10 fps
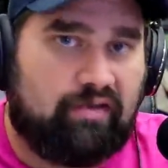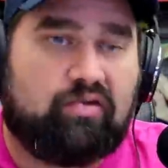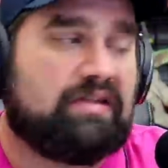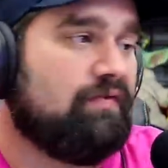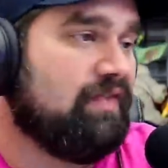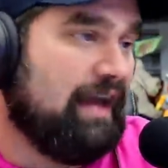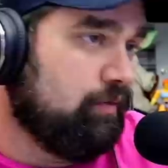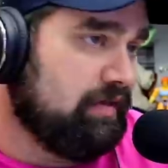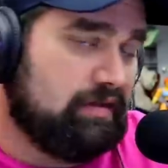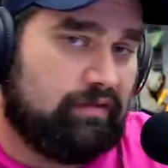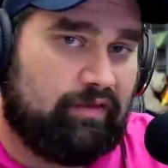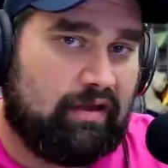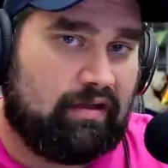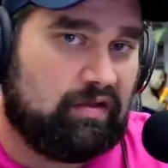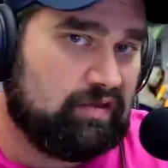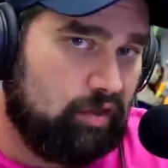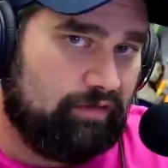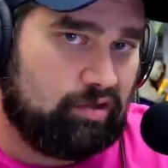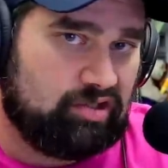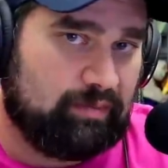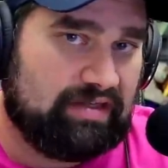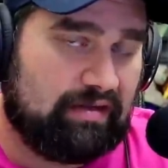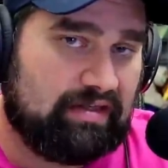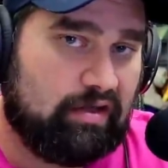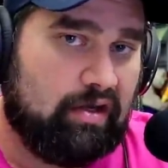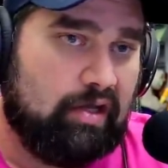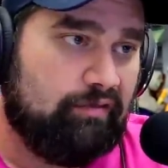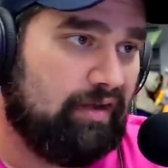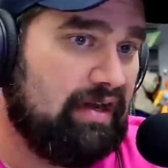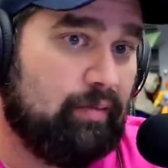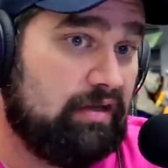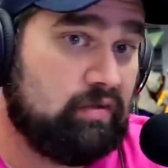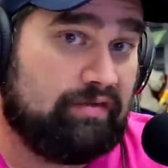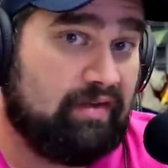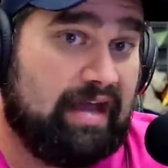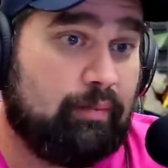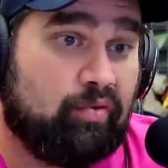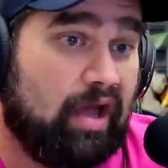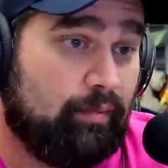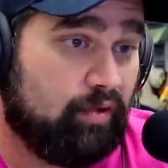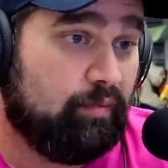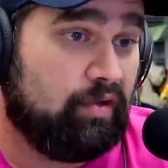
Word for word: hundreds of thousands of uh, conservatorships out there for anybody who's ever had a problem.